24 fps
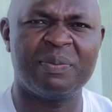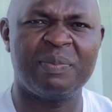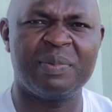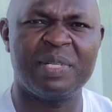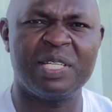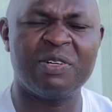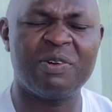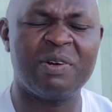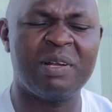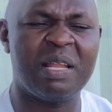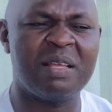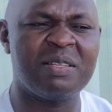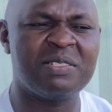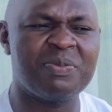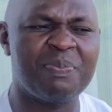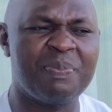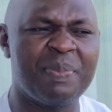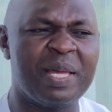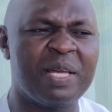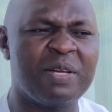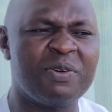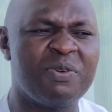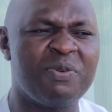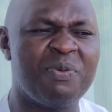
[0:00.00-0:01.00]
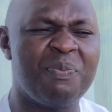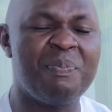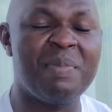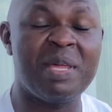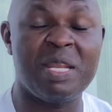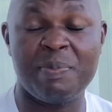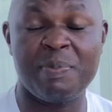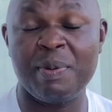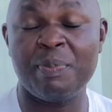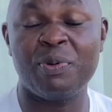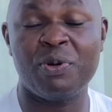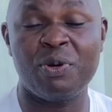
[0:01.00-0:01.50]
Nicholas Bengu,
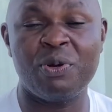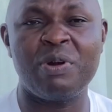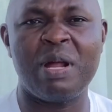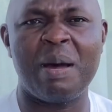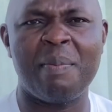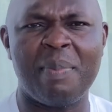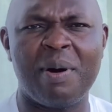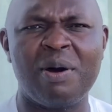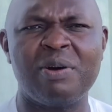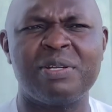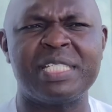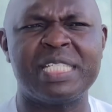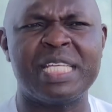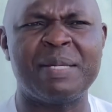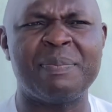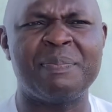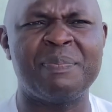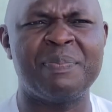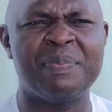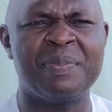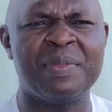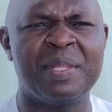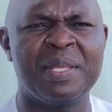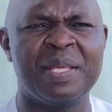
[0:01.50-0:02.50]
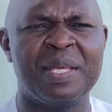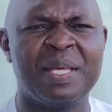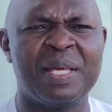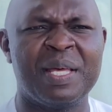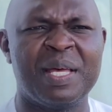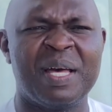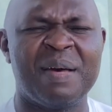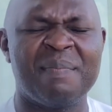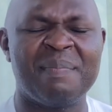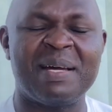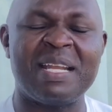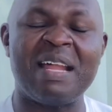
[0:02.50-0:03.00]
many people don't know about him,
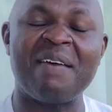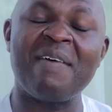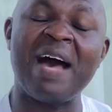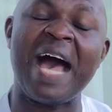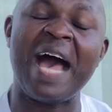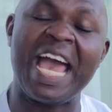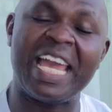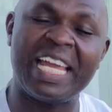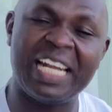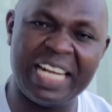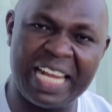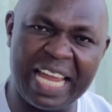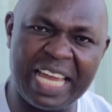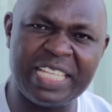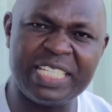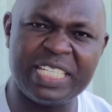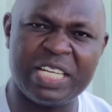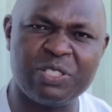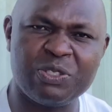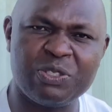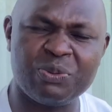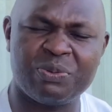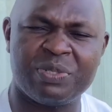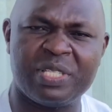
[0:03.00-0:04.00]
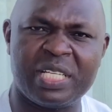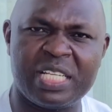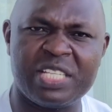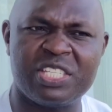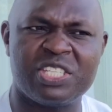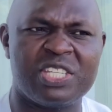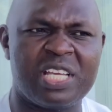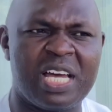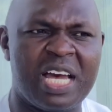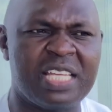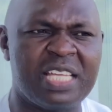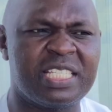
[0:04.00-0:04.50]
but I've highlighted through the
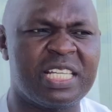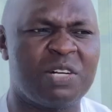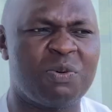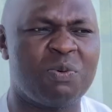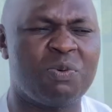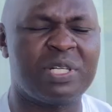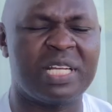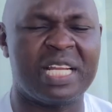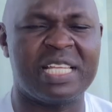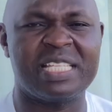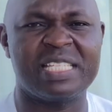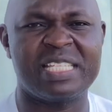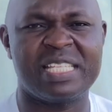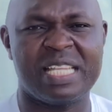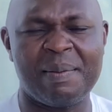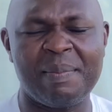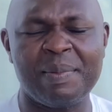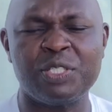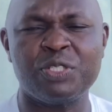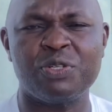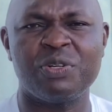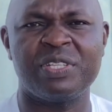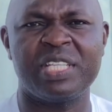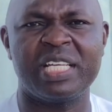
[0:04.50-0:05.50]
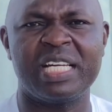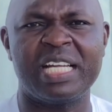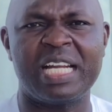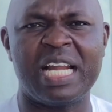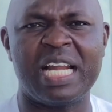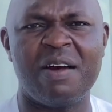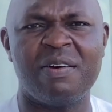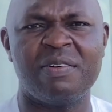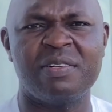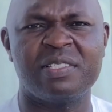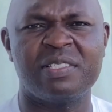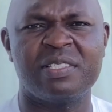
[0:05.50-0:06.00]
research and what I established on the
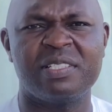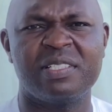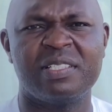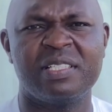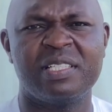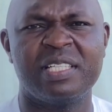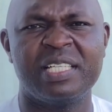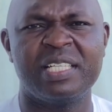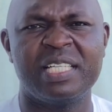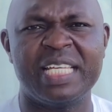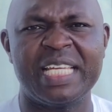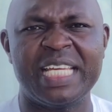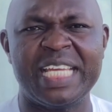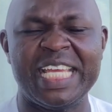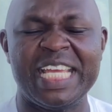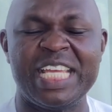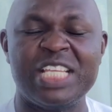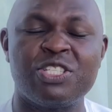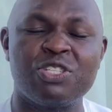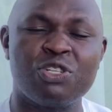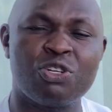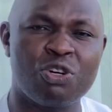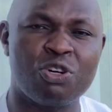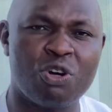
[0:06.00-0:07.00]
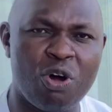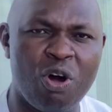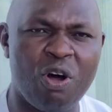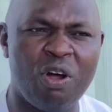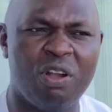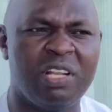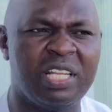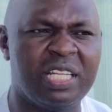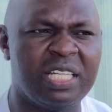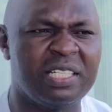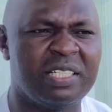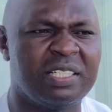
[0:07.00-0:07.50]
ground his
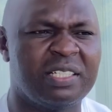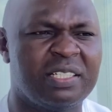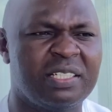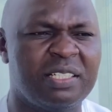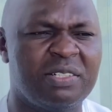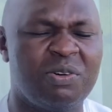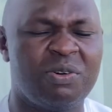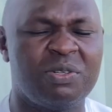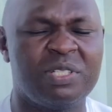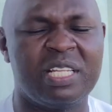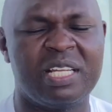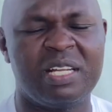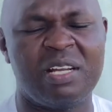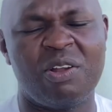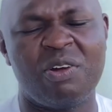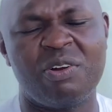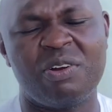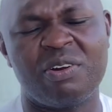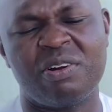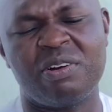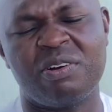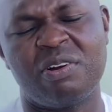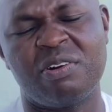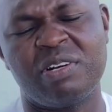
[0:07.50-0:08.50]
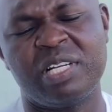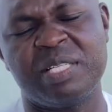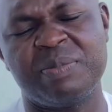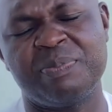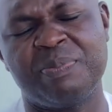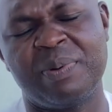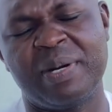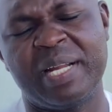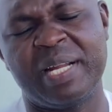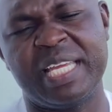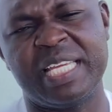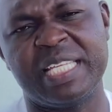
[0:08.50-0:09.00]
role, or the role he
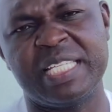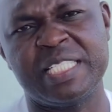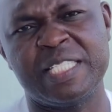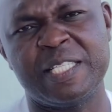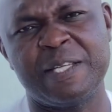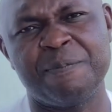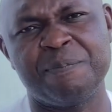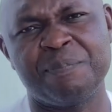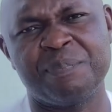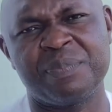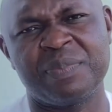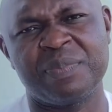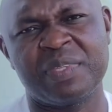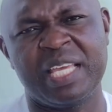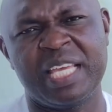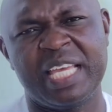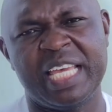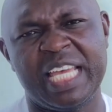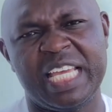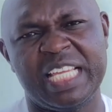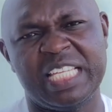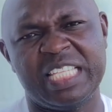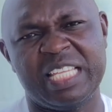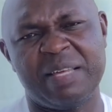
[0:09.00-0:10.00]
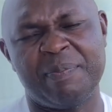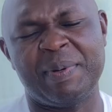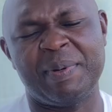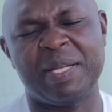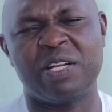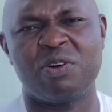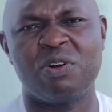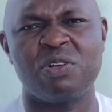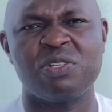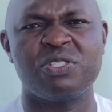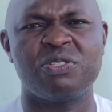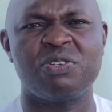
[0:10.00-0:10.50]
played in the
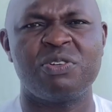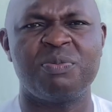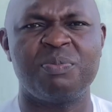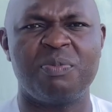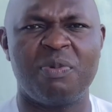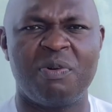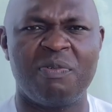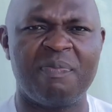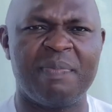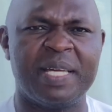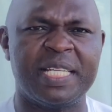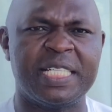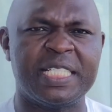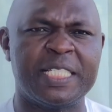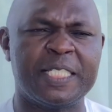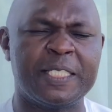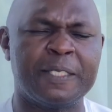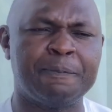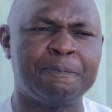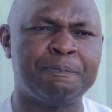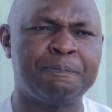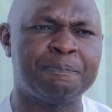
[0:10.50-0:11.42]
Pentecostal movement.